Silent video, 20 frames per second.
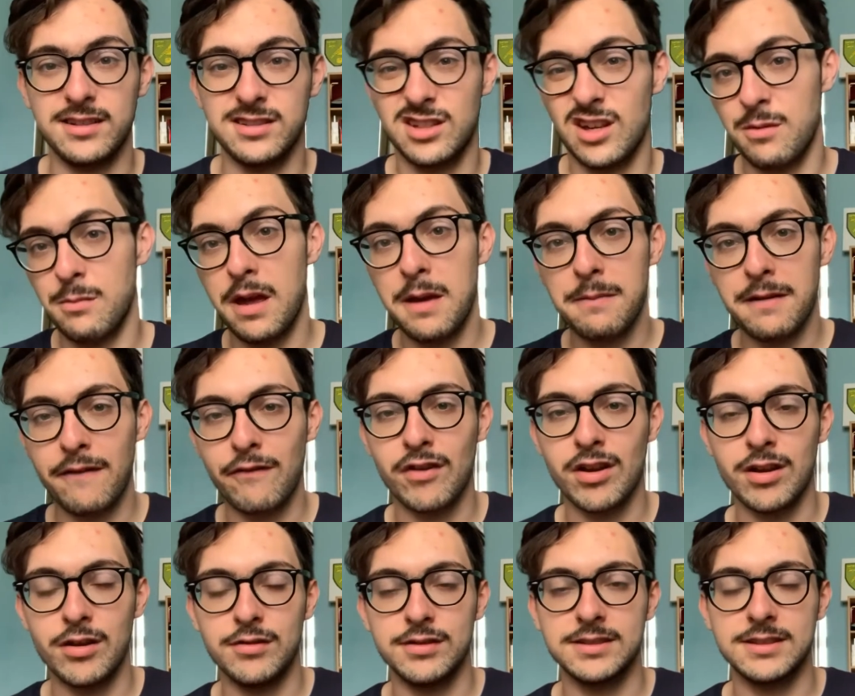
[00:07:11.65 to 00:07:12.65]
So maybe if you
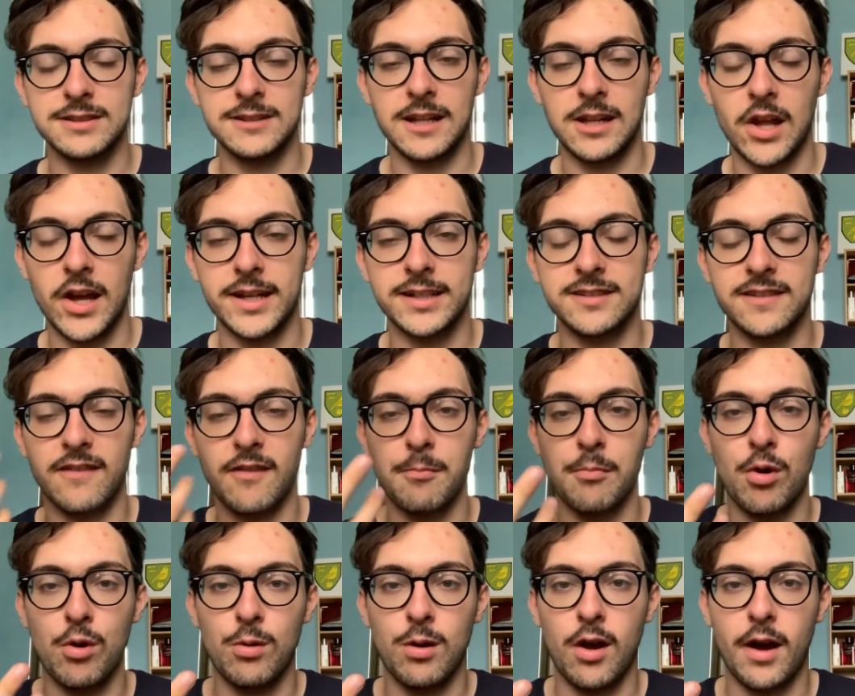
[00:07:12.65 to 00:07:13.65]
lose the likes of a
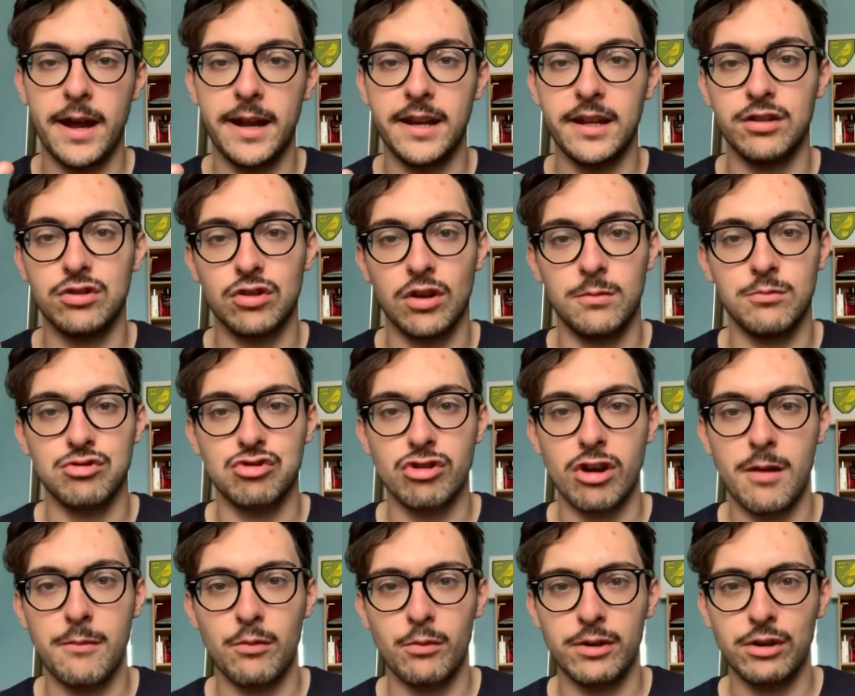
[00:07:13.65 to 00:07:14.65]
Mo Leitner, Tom
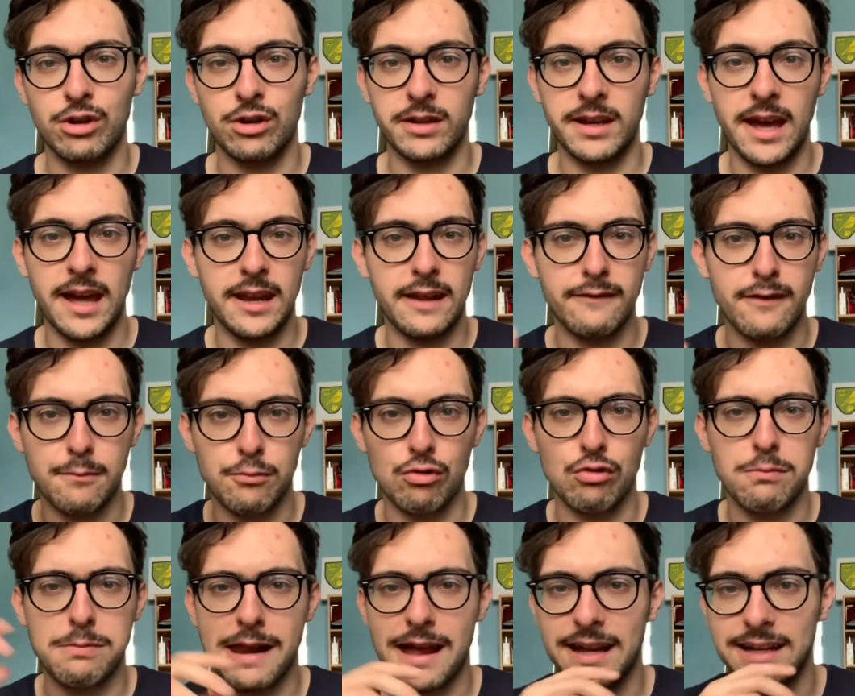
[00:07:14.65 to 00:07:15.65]
Tribal, we could get another
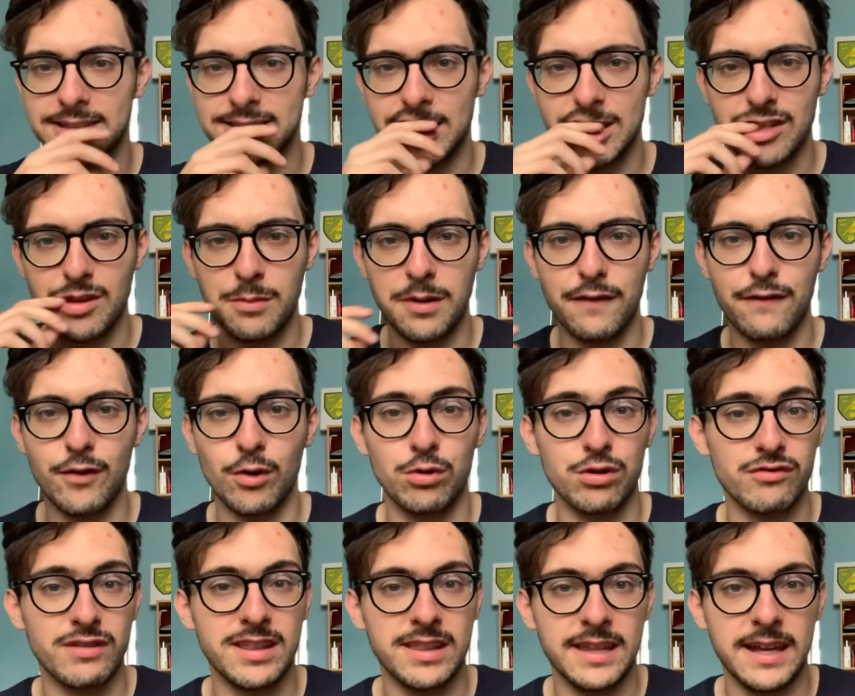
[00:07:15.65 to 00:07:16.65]
ball-playing centre
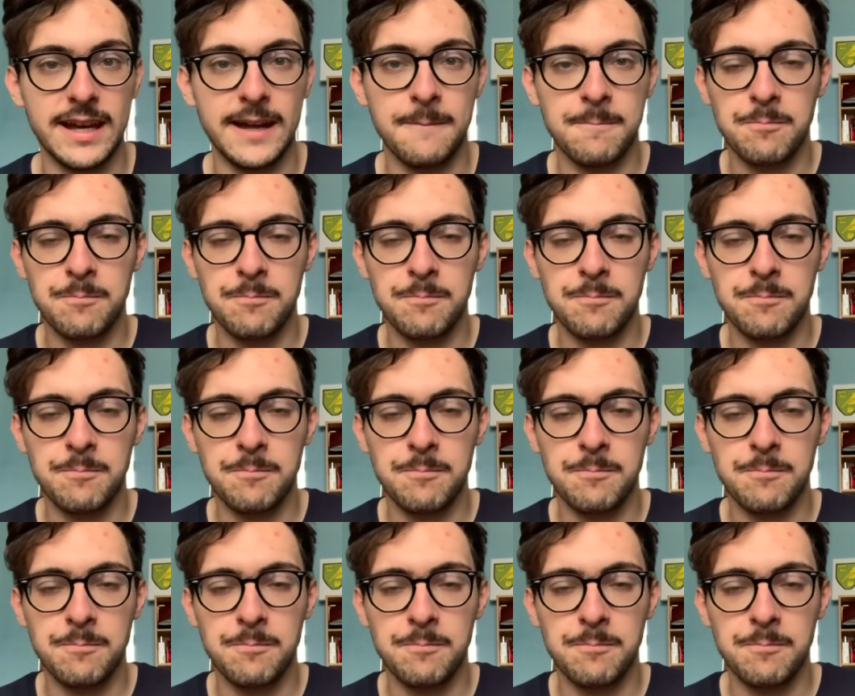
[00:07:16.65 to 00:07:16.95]
midfielder in there.